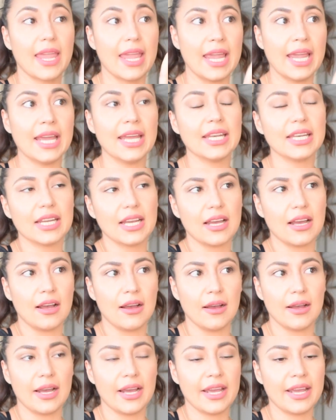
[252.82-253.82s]
And
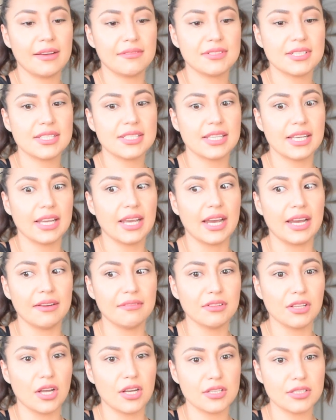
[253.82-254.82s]
I have to say
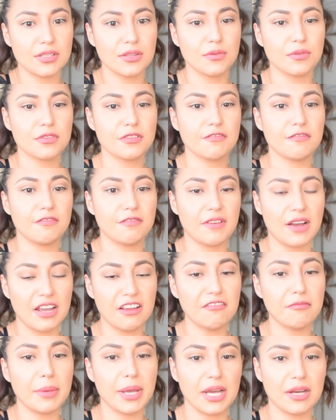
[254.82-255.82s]
I've lost those
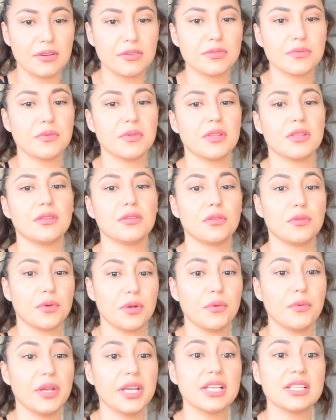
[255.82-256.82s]
5 pounds within the
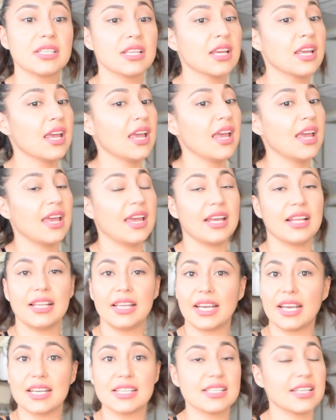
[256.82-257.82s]
3 weeks. And
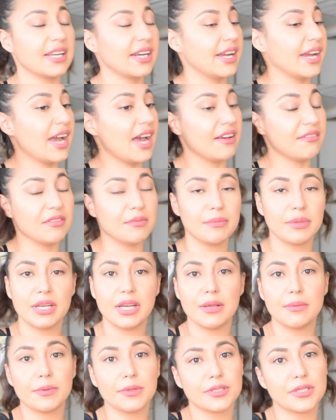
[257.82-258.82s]
like I said, I haven't
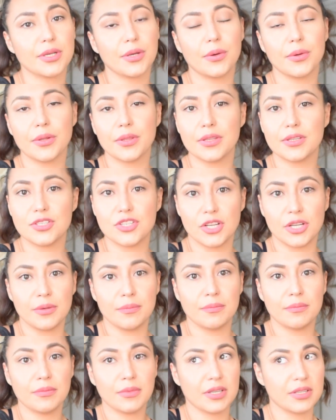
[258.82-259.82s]
been able to go to the
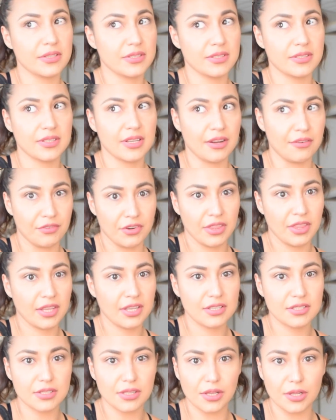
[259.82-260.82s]
gym because
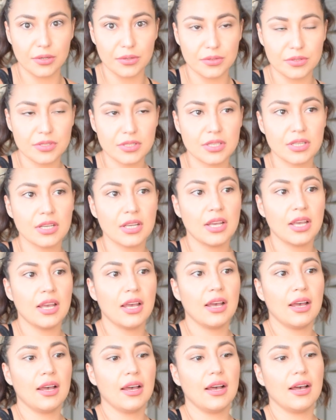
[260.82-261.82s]
everything is closed.
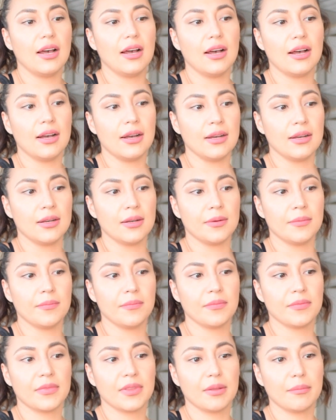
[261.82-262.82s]

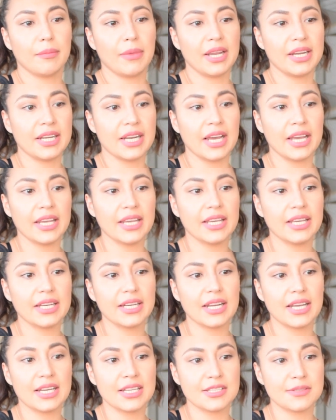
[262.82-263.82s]
My
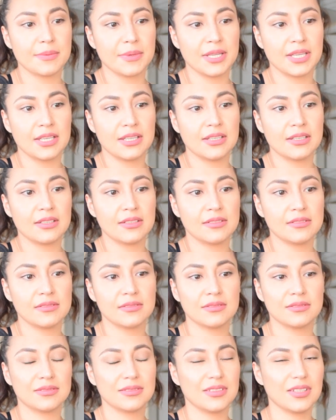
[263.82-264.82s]
diet has been
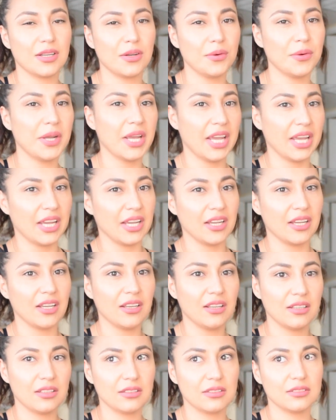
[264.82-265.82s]
okay.